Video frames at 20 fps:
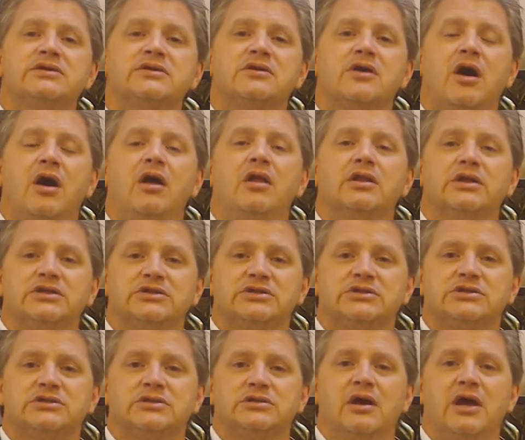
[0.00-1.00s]
Call
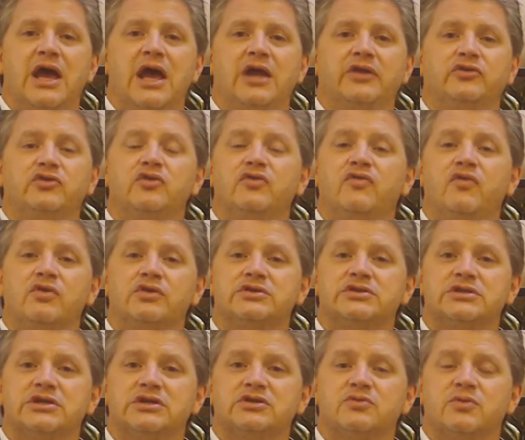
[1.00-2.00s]
us at
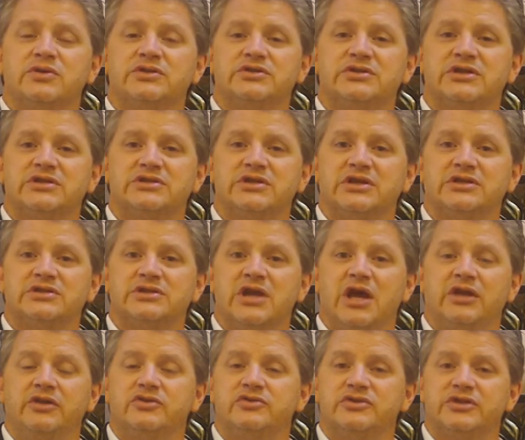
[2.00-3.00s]

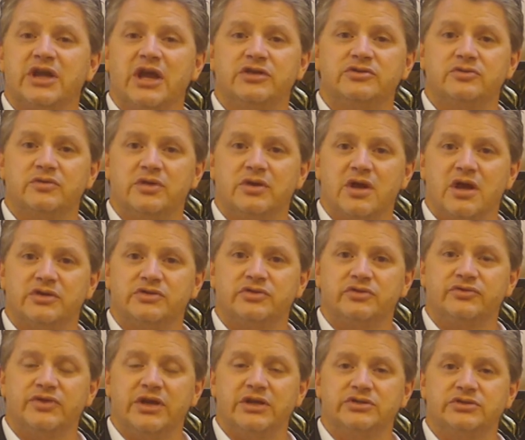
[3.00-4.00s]
246-1669 to schedule a
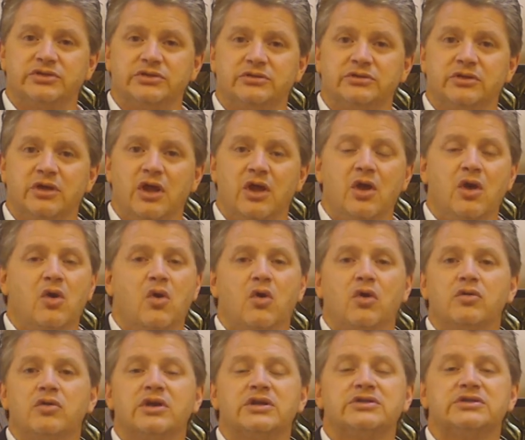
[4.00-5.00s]
consultation,
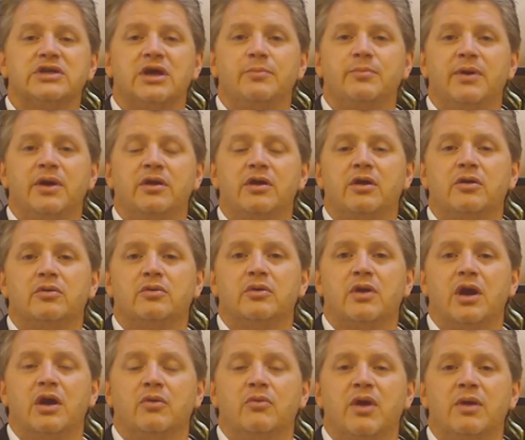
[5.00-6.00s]
or look us up on our
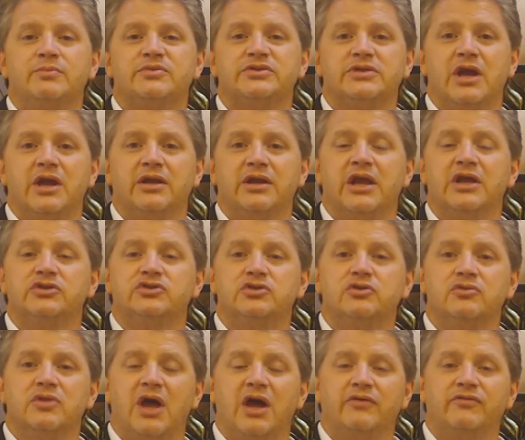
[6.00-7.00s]
website at
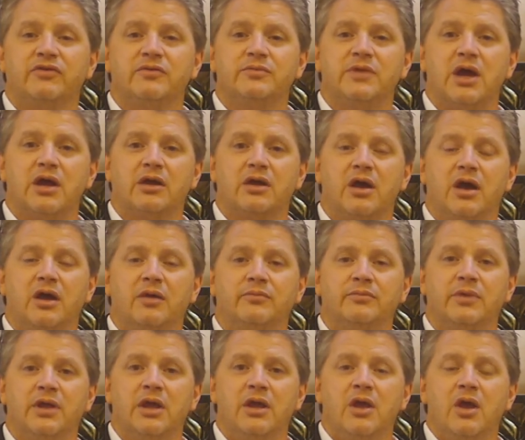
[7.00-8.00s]
shoelawfirm.com,
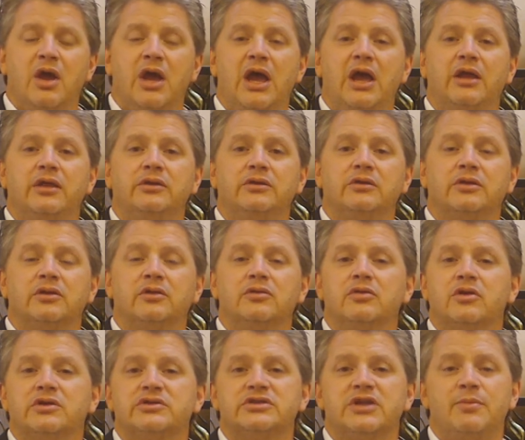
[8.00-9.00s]
and
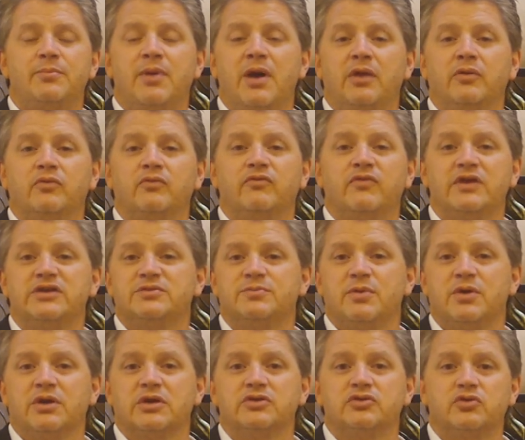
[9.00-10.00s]
look us up on
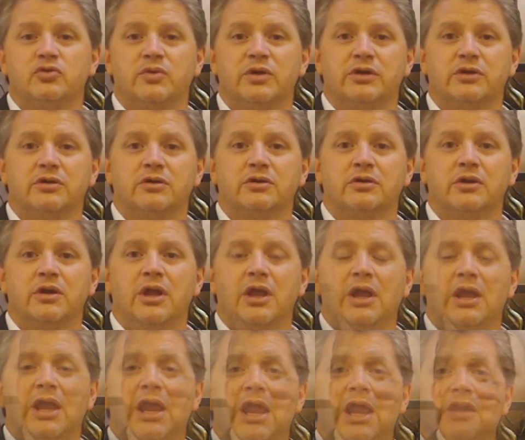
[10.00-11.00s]
Facebook and Twitter.
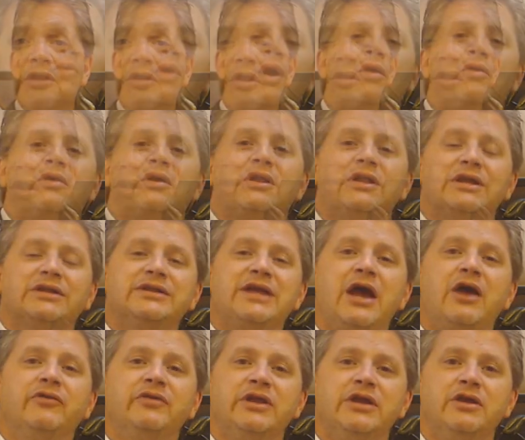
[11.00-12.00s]
And, well, click
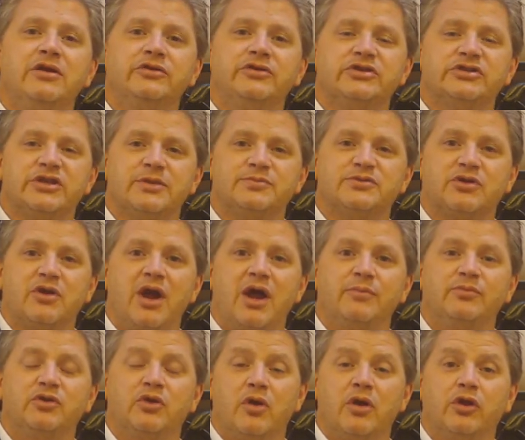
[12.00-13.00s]
down here to
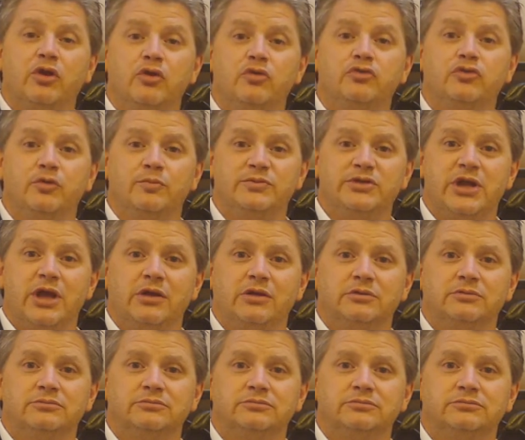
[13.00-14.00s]
subscribe to our YouTube channel.
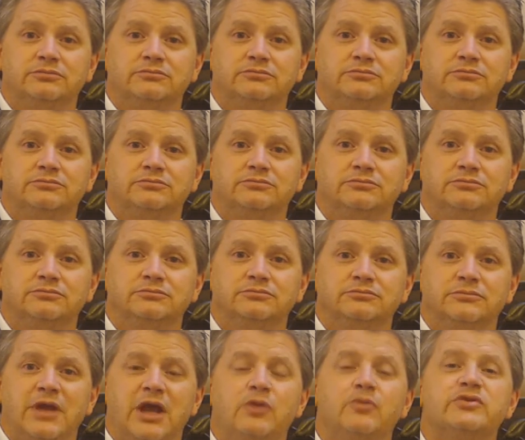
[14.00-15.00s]

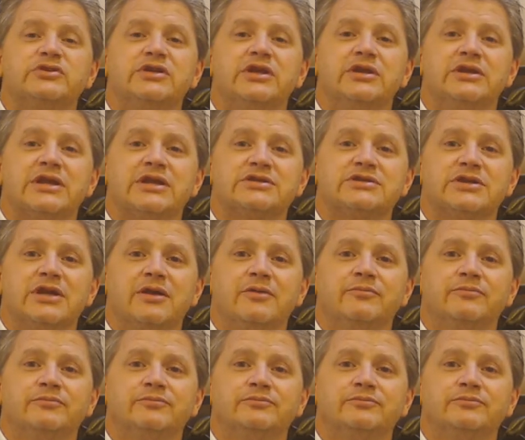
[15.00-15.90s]
And we'll see you next time.